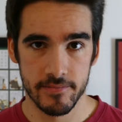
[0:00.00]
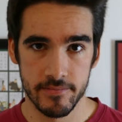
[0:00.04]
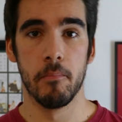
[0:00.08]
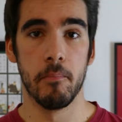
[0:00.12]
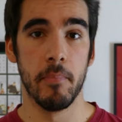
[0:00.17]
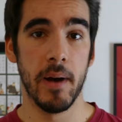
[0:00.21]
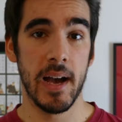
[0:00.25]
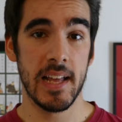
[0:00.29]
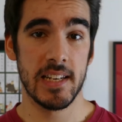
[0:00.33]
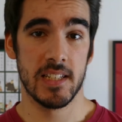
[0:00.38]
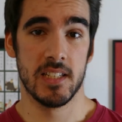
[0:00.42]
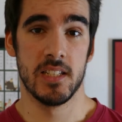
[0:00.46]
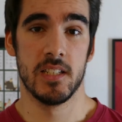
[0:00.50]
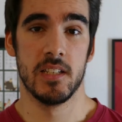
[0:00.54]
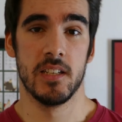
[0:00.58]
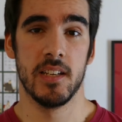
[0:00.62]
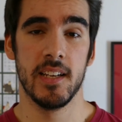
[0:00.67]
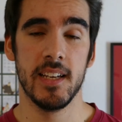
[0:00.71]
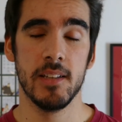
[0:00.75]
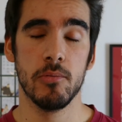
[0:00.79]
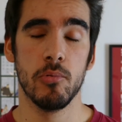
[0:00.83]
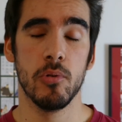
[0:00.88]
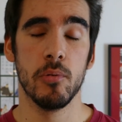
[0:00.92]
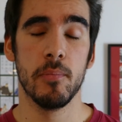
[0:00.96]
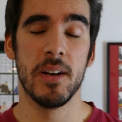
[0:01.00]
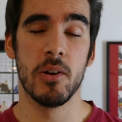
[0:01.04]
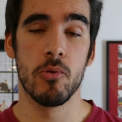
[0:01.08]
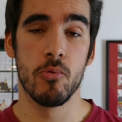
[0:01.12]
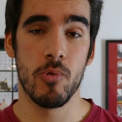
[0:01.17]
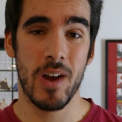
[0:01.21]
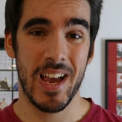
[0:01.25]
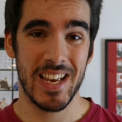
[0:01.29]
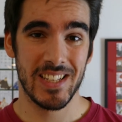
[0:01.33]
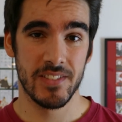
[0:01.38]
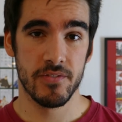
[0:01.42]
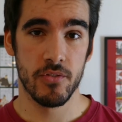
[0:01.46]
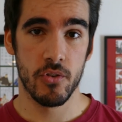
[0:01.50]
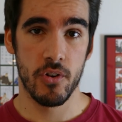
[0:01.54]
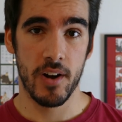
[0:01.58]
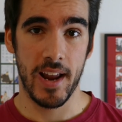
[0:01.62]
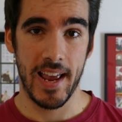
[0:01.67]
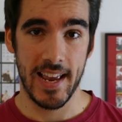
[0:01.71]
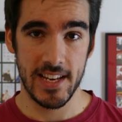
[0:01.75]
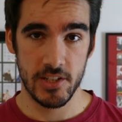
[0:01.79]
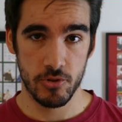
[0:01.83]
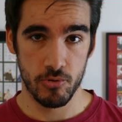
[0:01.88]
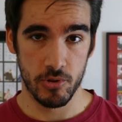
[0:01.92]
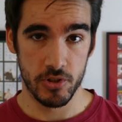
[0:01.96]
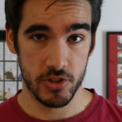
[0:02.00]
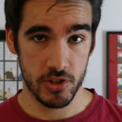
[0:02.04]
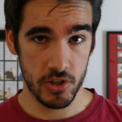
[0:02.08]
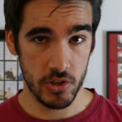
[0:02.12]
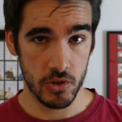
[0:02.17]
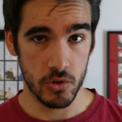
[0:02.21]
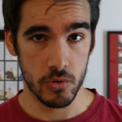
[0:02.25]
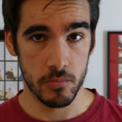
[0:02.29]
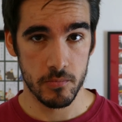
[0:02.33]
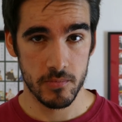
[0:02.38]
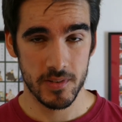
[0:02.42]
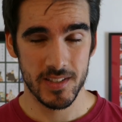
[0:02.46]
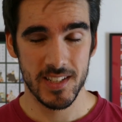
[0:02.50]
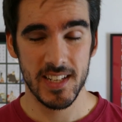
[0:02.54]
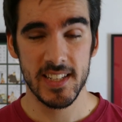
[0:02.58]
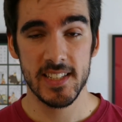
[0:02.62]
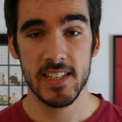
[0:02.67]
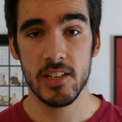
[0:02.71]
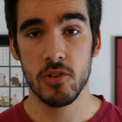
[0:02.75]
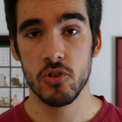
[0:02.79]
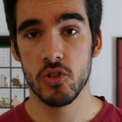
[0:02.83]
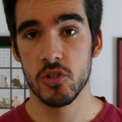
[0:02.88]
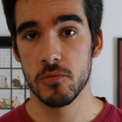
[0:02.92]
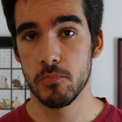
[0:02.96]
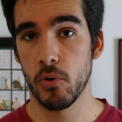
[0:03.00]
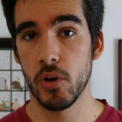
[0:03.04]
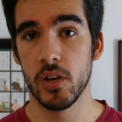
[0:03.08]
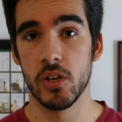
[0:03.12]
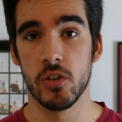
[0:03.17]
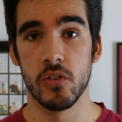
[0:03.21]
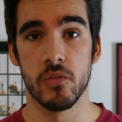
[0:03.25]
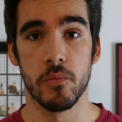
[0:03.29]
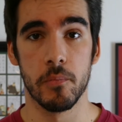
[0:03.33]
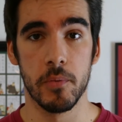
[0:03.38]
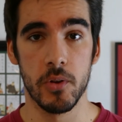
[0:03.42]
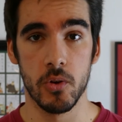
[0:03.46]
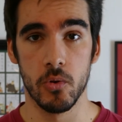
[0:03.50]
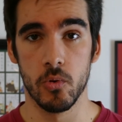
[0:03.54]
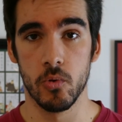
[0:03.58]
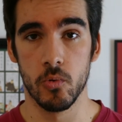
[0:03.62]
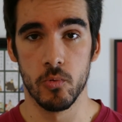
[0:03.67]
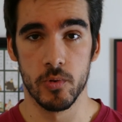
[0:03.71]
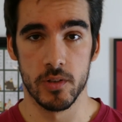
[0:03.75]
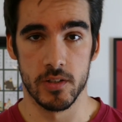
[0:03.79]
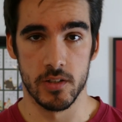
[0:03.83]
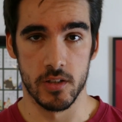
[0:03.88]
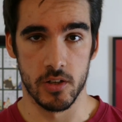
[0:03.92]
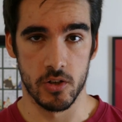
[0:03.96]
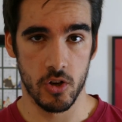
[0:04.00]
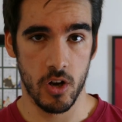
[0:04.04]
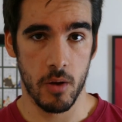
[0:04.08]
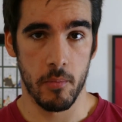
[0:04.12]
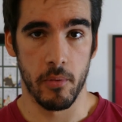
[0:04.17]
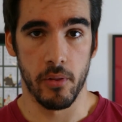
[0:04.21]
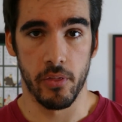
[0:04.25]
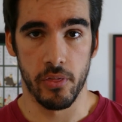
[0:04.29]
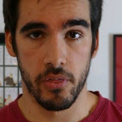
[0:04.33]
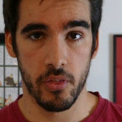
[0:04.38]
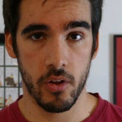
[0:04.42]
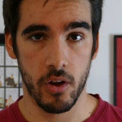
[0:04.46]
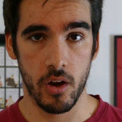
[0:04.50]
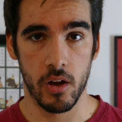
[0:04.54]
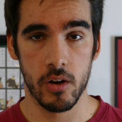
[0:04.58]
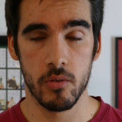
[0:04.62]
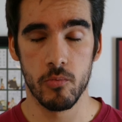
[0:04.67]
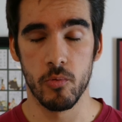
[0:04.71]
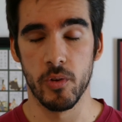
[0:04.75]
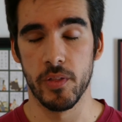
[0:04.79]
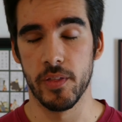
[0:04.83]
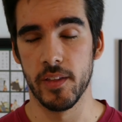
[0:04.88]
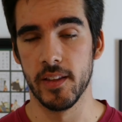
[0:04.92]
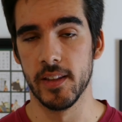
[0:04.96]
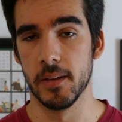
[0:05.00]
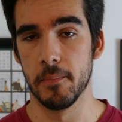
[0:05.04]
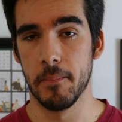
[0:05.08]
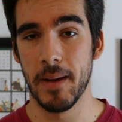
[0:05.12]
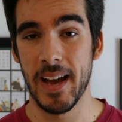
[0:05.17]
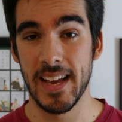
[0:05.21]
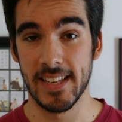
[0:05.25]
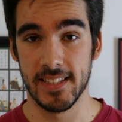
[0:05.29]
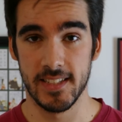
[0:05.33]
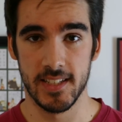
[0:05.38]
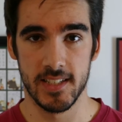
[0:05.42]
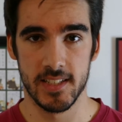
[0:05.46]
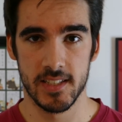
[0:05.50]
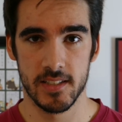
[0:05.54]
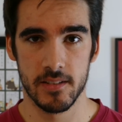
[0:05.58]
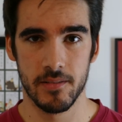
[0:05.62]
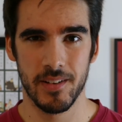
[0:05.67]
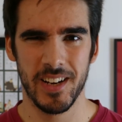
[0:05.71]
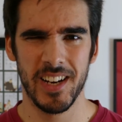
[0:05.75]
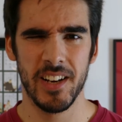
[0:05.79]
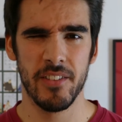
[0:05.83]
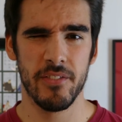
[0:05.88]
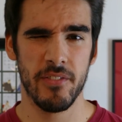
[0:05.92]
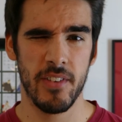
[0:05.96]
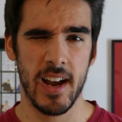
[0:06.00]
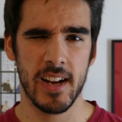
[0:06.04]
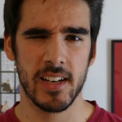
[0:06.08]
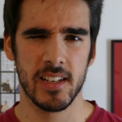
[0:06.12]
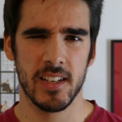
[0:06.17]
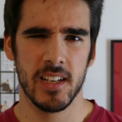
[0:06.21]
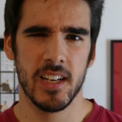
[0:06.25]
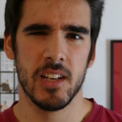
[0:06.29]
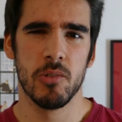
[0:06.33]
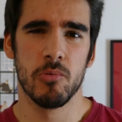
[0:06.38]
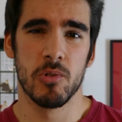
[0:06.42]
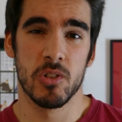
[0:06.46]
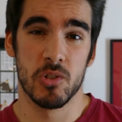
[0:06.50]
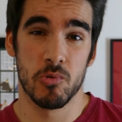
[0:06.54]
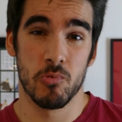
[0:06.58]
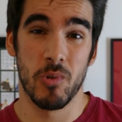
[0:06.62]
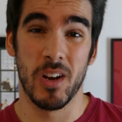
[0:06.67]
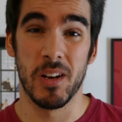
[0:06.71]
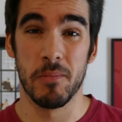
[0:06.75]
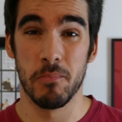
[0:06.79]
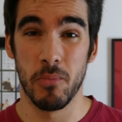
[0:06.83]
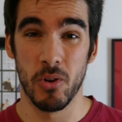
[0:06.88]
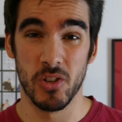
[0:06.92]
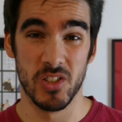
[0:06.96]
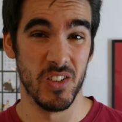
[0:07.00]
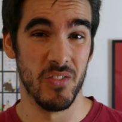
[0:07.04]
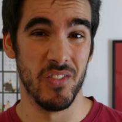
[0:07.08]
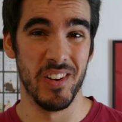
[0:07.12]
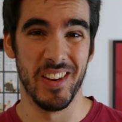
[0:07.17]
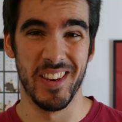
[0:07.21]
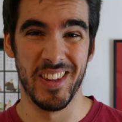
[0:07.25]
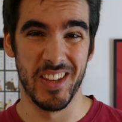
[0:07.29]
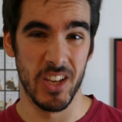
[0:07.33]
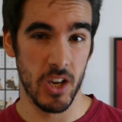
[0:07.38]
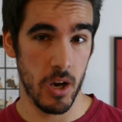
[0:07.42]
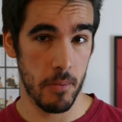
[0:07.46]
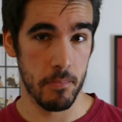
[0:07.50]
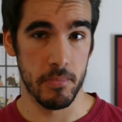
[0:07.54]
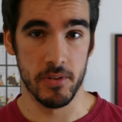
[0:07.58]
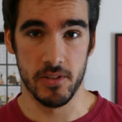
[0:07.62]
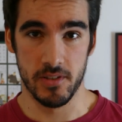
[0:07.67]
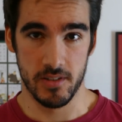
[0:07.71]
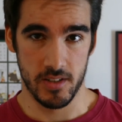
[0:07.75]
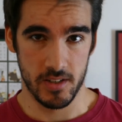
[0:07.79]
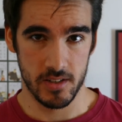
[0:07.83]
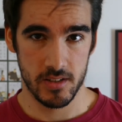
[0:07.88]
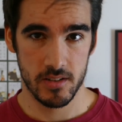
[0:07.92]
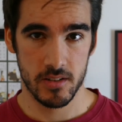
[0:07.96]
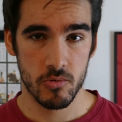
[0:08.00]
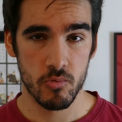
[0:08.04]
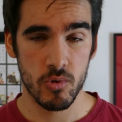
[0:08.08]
But it would be rash for us to assume Cicero's point of view was the common thought within the masses. In fact, it was quite possibly the opposite.